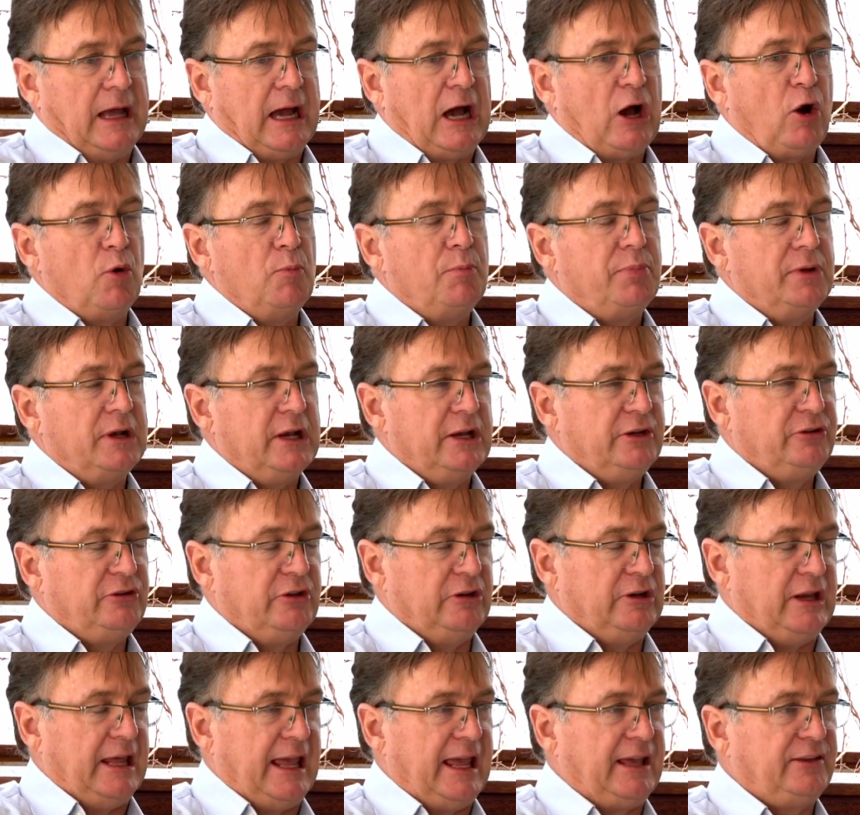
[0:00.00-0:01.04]
our
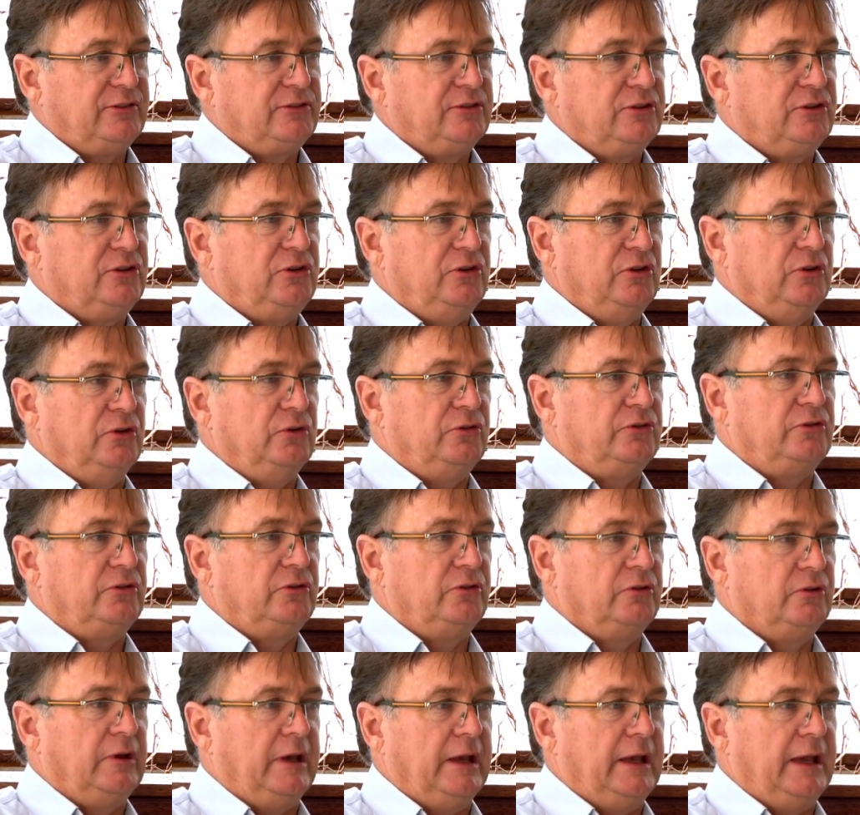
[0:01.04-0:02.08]
ability to execute
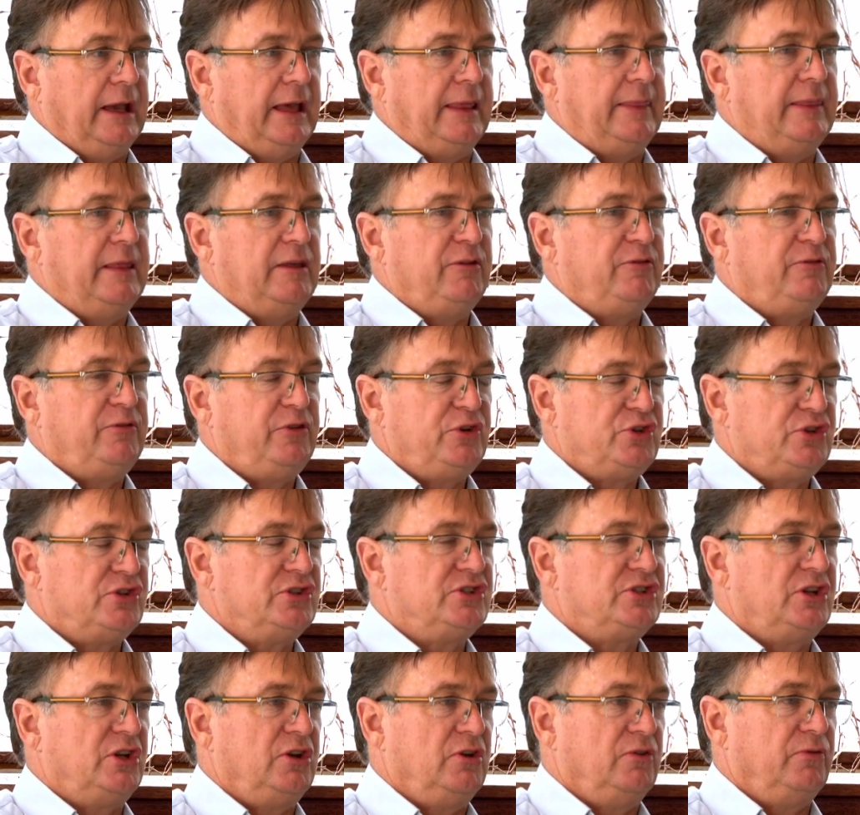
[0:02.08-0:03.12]
and the
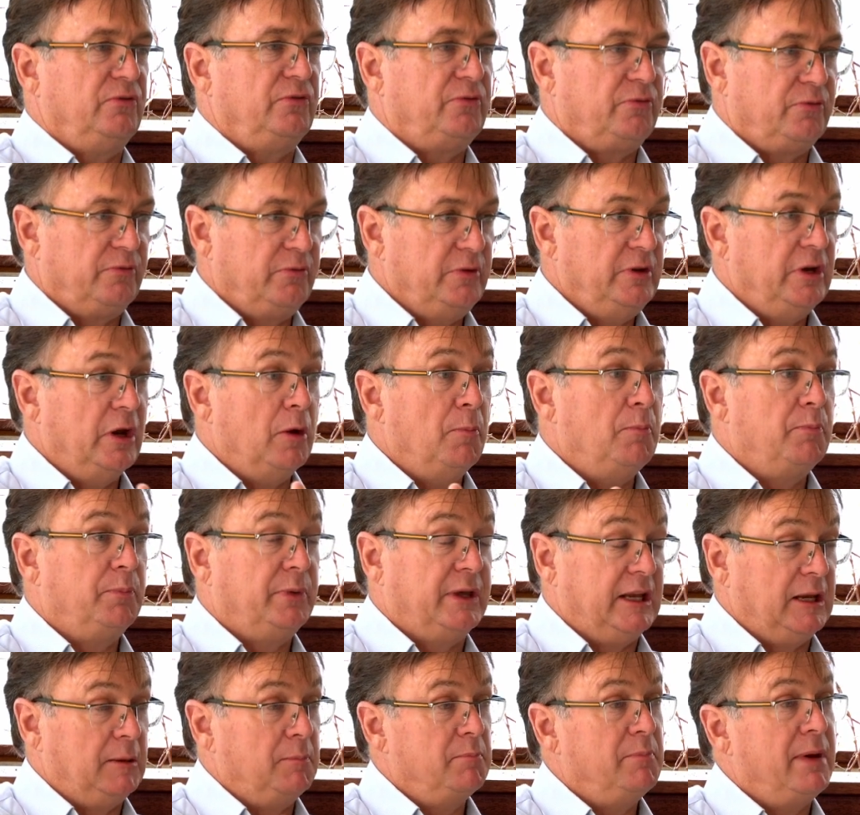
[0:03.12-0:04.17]
efficiency of, you know,
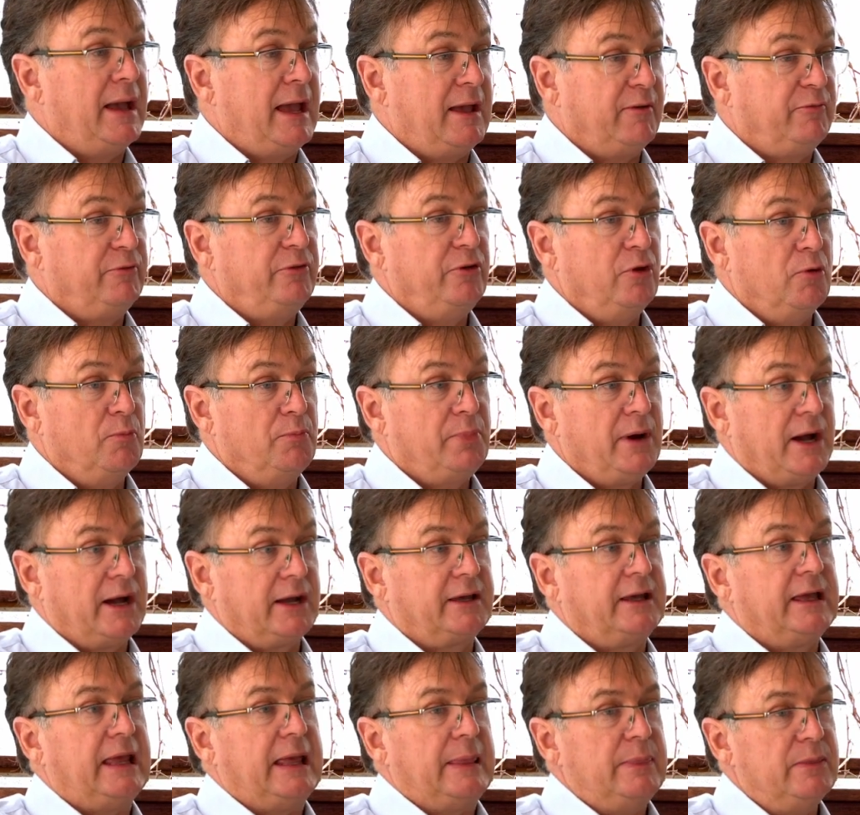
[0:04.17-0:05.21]
getting bang for your
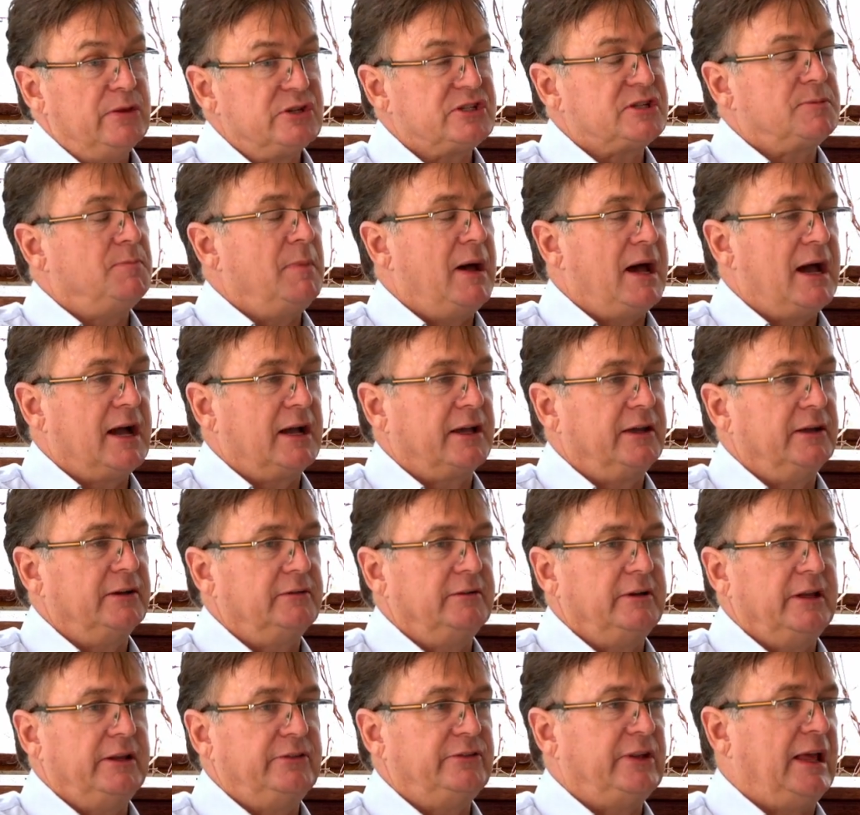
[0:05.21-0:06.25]
buck in this market
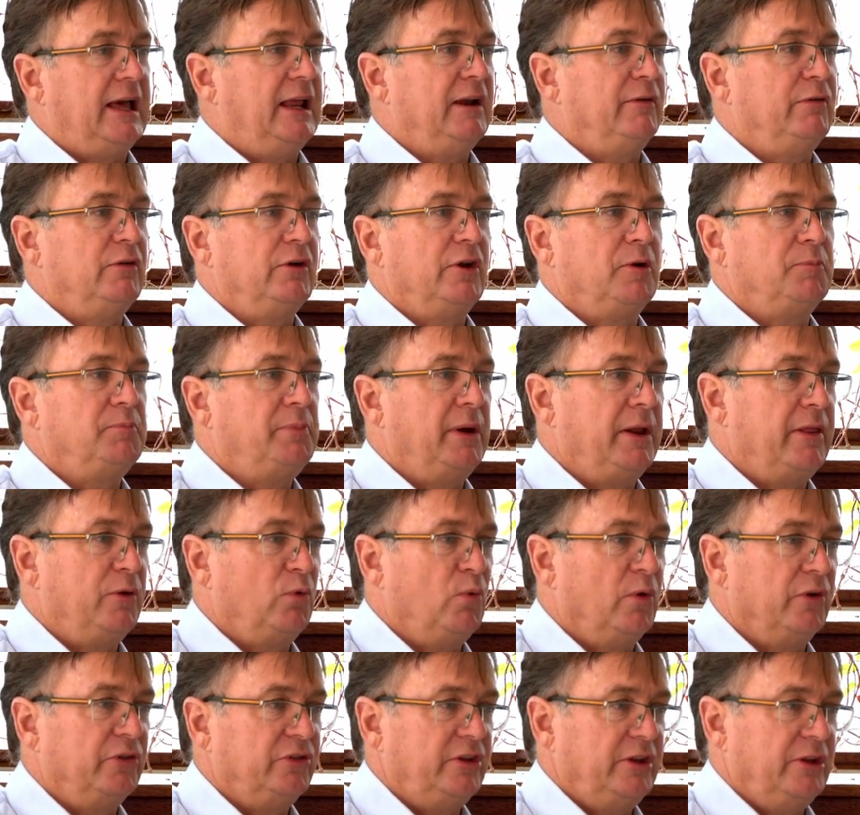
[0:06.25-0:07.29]
is a hell of a lot better than it
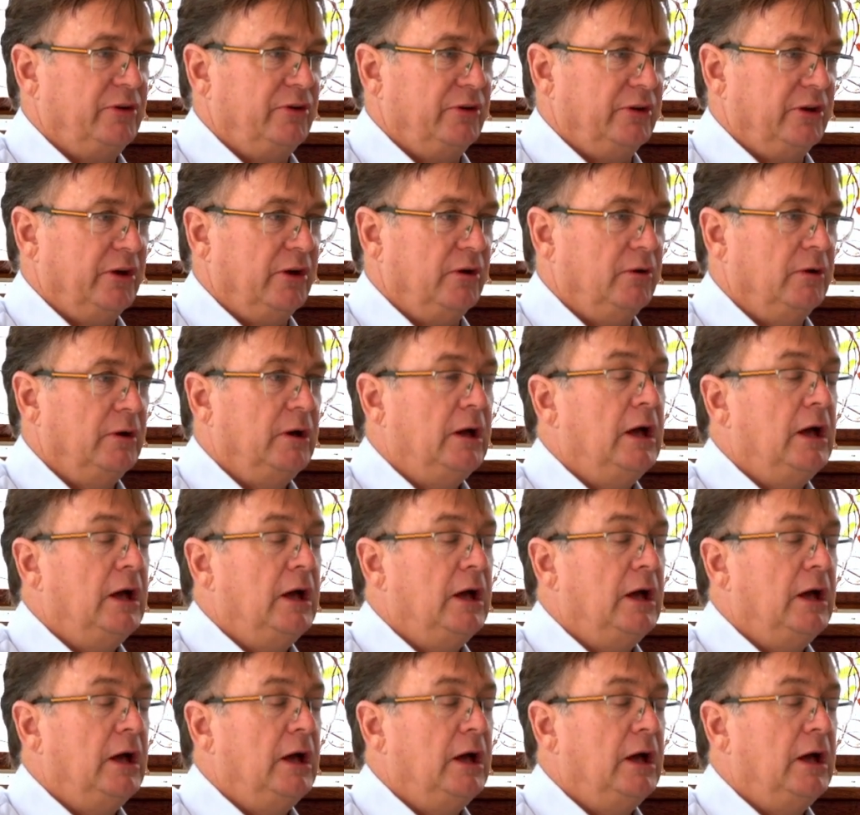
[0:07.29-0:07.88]
was a year ago.